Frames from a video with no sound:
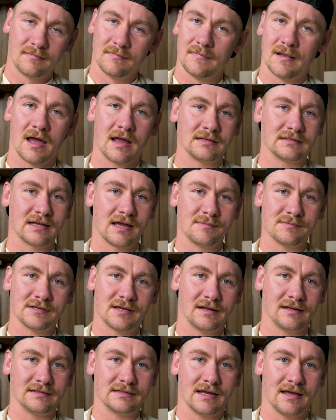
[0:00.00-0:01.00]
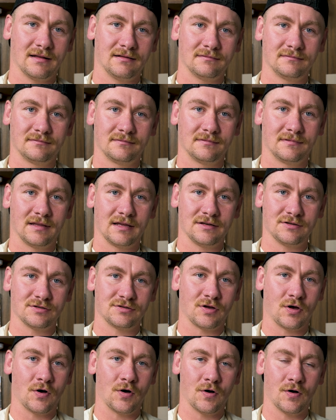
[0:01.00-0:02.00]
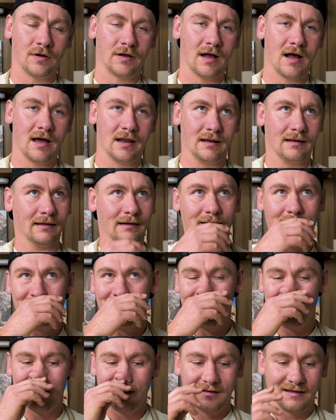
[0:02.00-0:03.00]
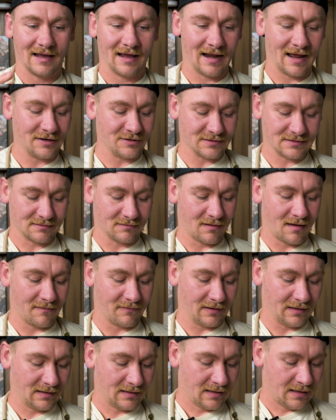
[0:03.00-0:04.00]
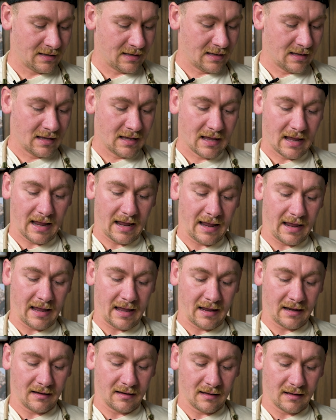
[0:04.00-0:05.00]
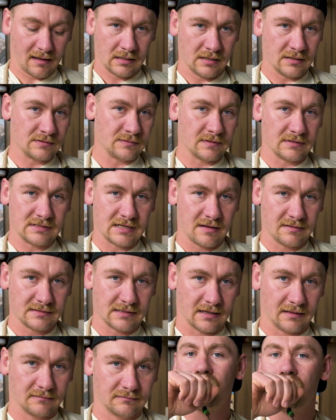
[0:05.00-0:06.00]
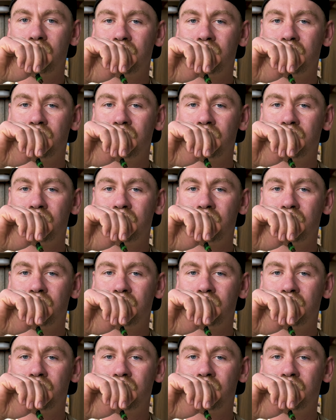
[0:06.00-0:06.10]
nine times out of 10, they just hook on in. And I just love it. And here's what it sounds like.